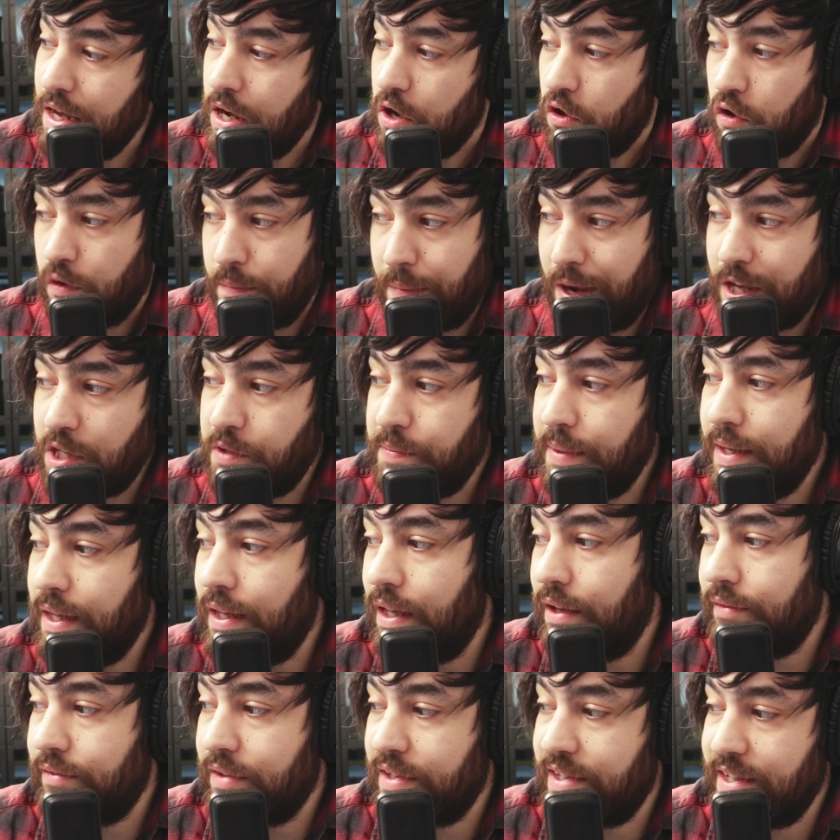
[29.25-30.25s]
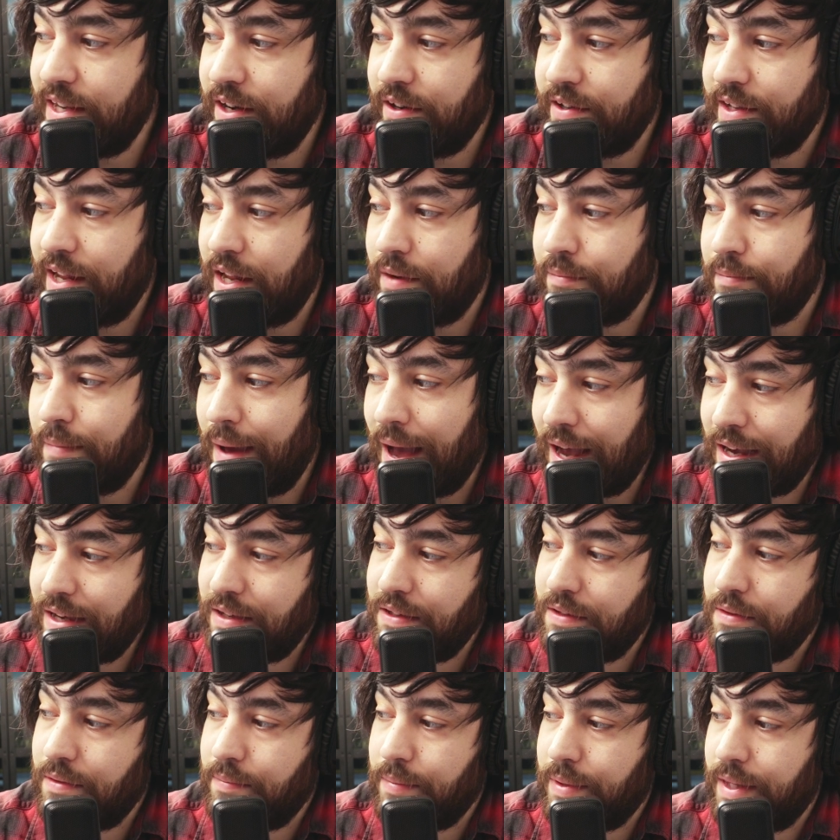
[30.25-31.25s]
Reminds me a lot of the CR10
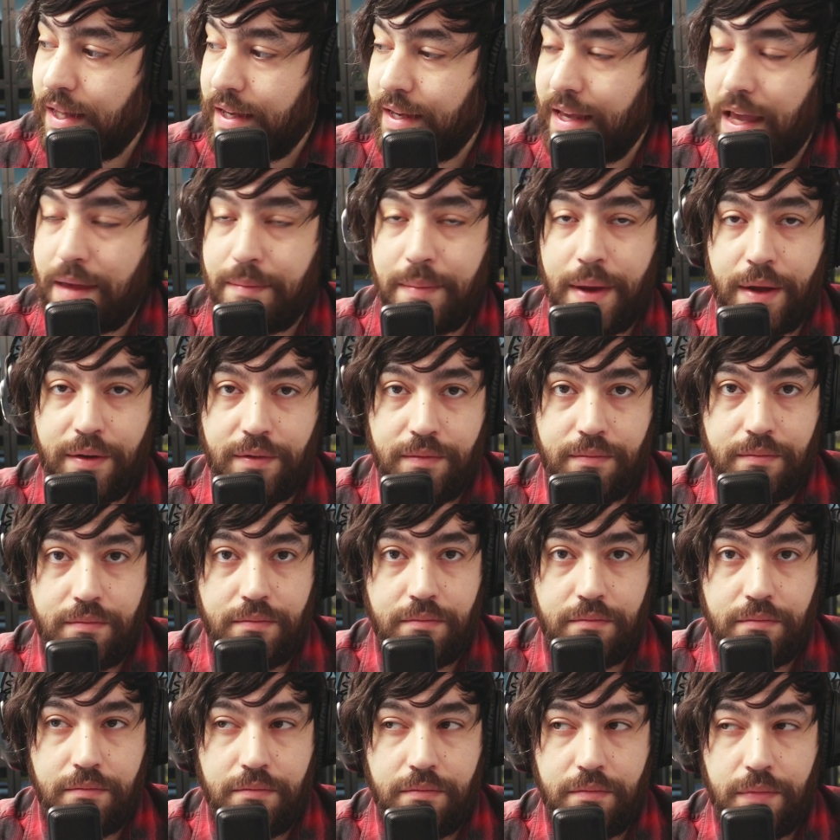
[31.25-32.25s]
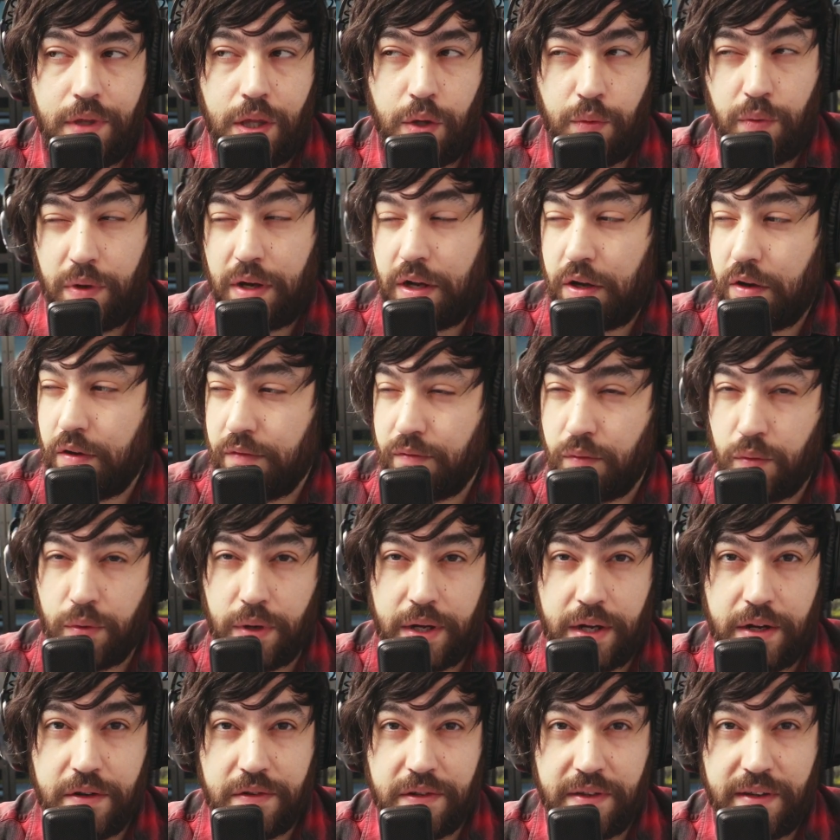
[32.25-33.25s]
Max that came out 3 or 4
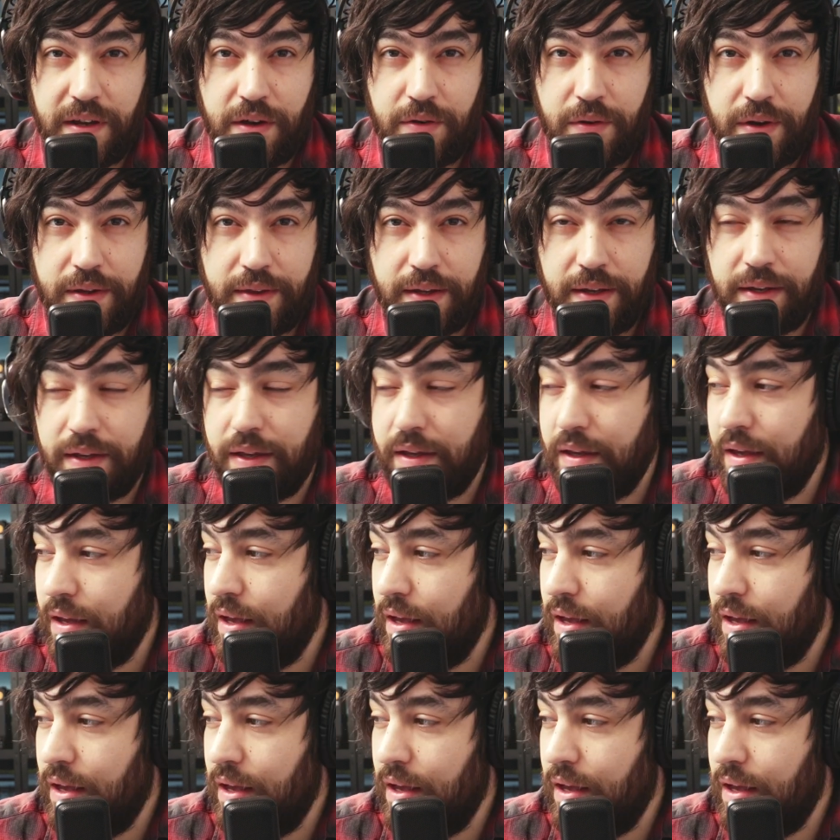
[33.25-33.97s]
years ago, I think.